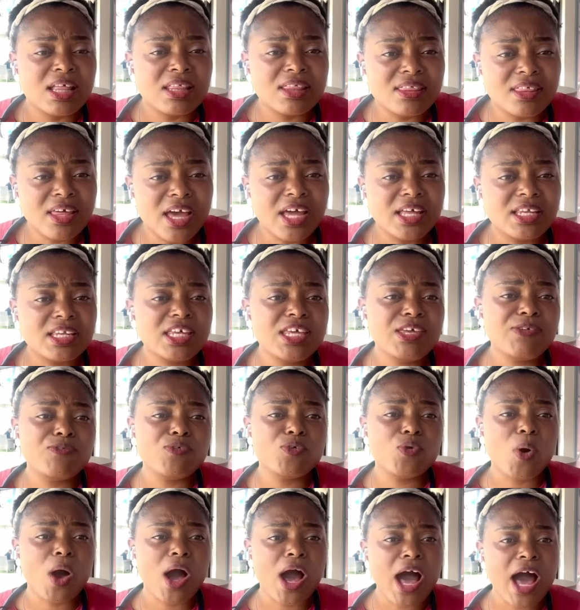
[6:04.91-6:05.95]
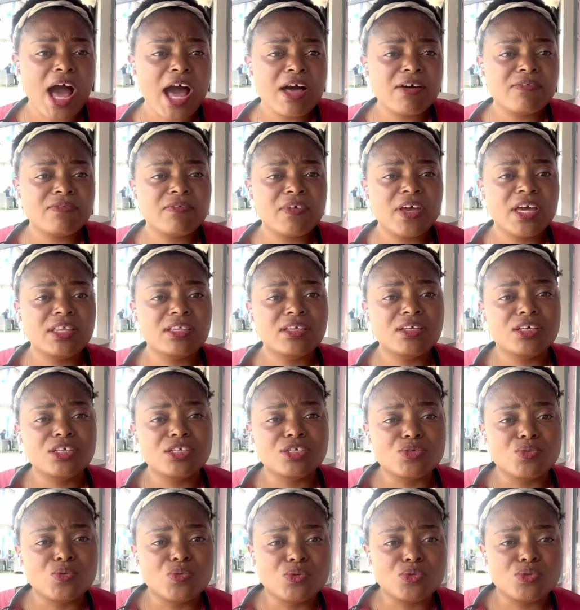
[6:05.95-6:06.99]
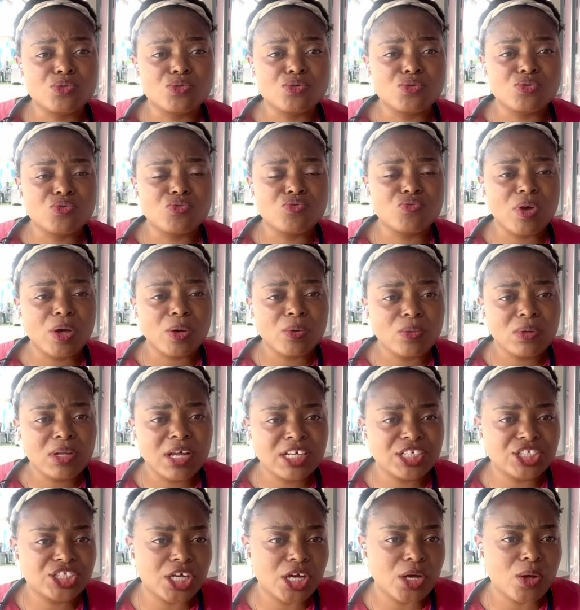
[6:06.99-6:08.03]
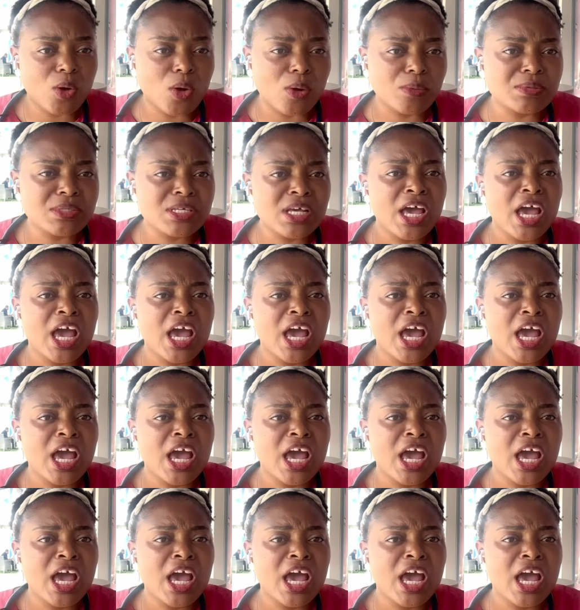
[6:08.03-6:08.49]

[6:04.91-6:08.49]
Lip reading: Then if you have any, it's good to do regular checkups.